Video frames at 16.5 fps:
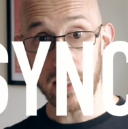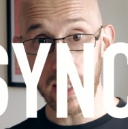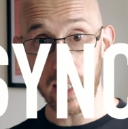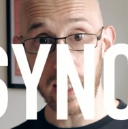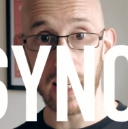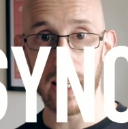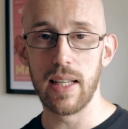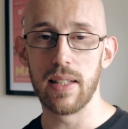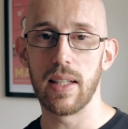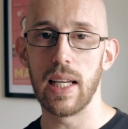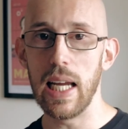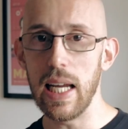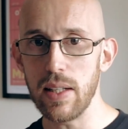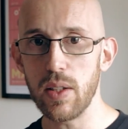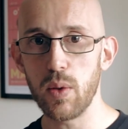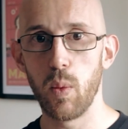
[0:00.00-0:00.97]
vsync is
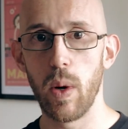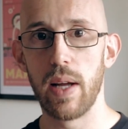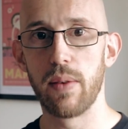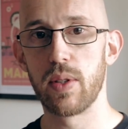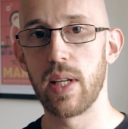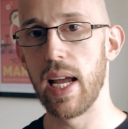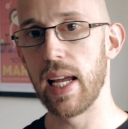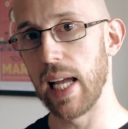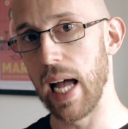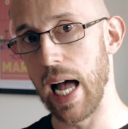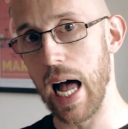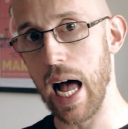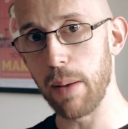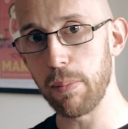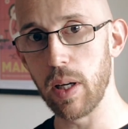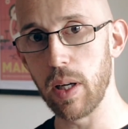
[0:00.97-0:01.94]
its way of saying
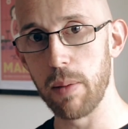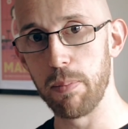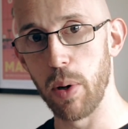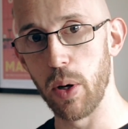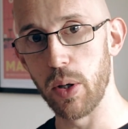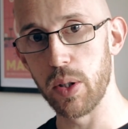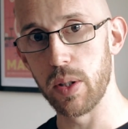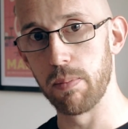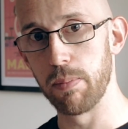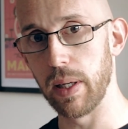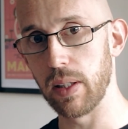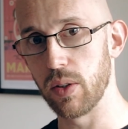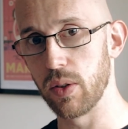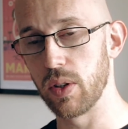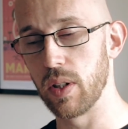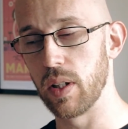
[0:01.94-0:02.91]
I'm going to push some
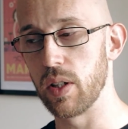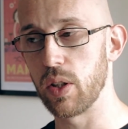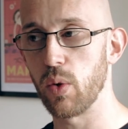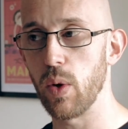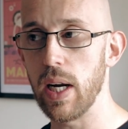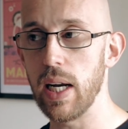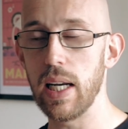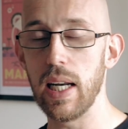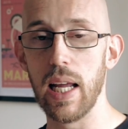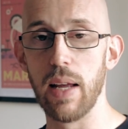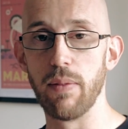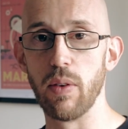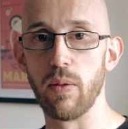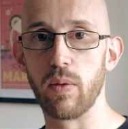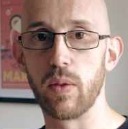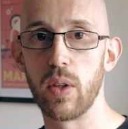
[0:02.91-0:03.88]
pixels to the screen
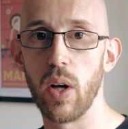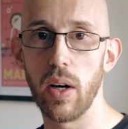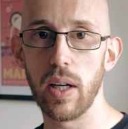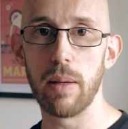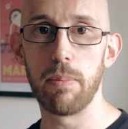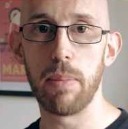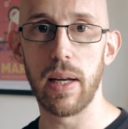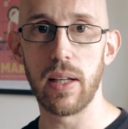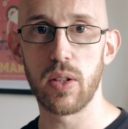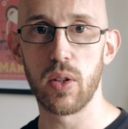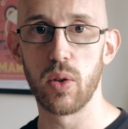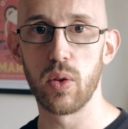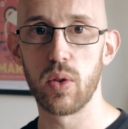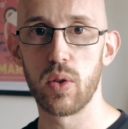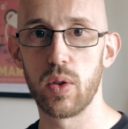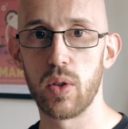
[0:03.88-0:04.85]
if you've got any
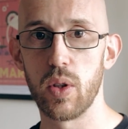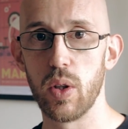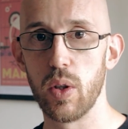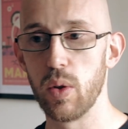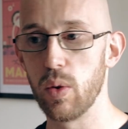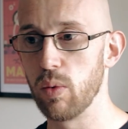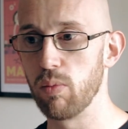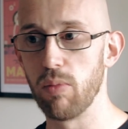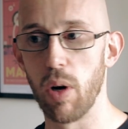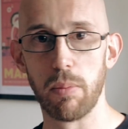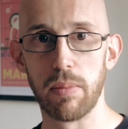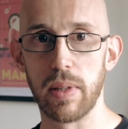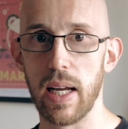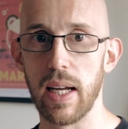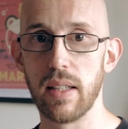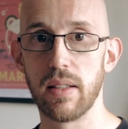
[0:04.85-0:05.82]
pixels to
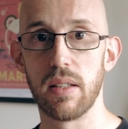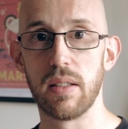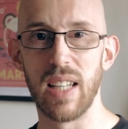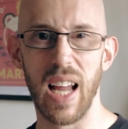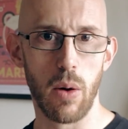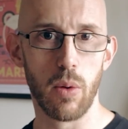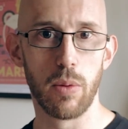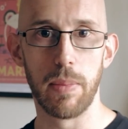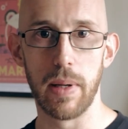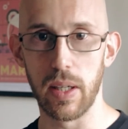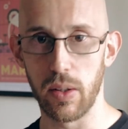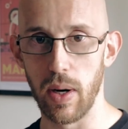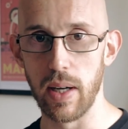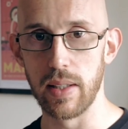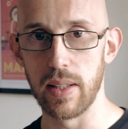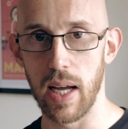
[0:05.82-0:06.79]
update now would be a
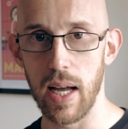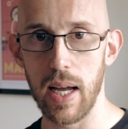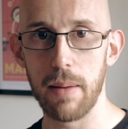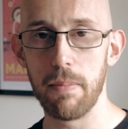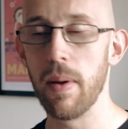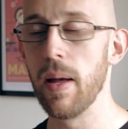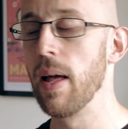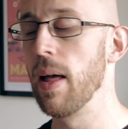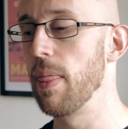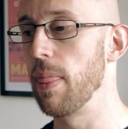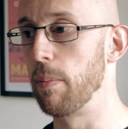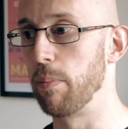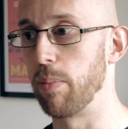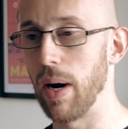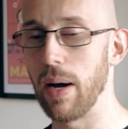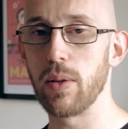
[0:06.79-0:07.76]
great time
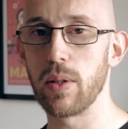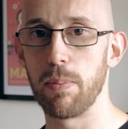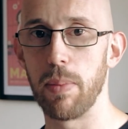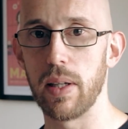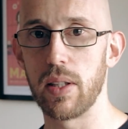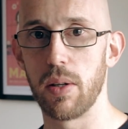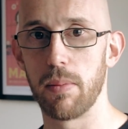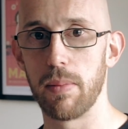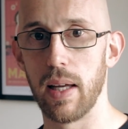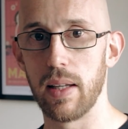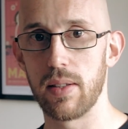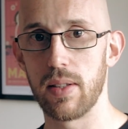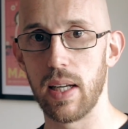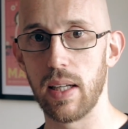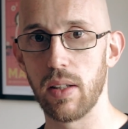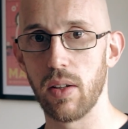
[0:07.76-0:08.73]
the browser picks up that
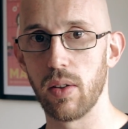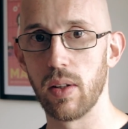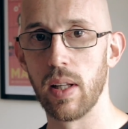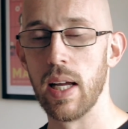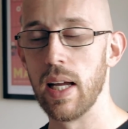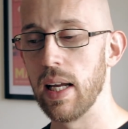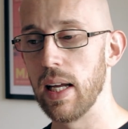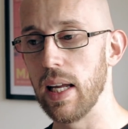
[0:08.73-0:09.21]
signal